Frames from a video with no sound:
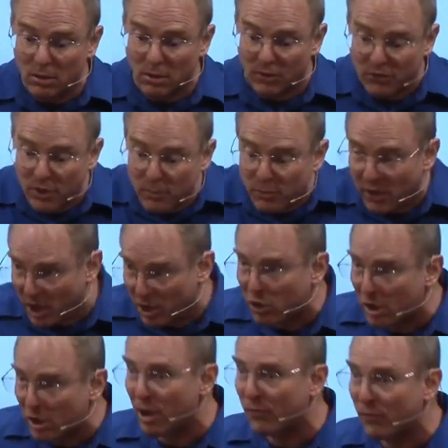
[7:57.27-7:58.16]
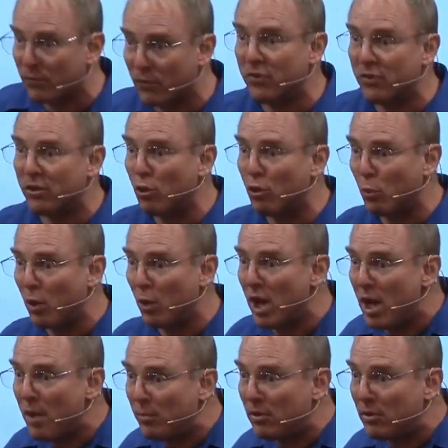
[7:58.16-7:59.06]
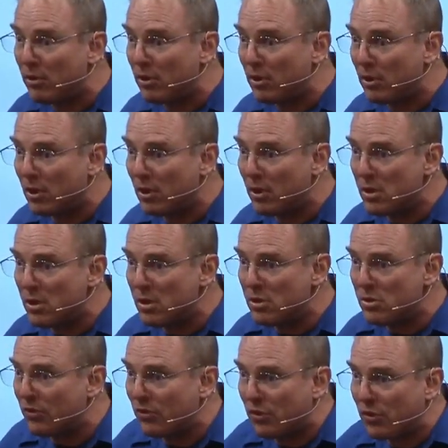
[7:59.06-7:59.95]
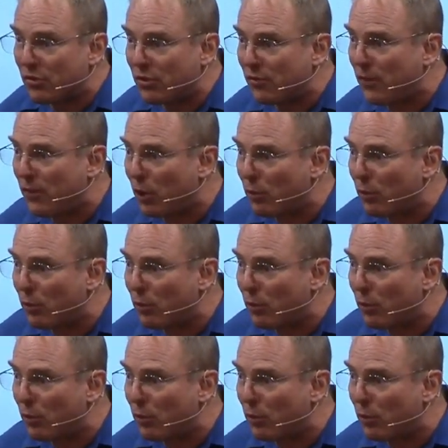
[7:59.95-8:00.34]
It seems like good enough reason to weep. Jesus was filled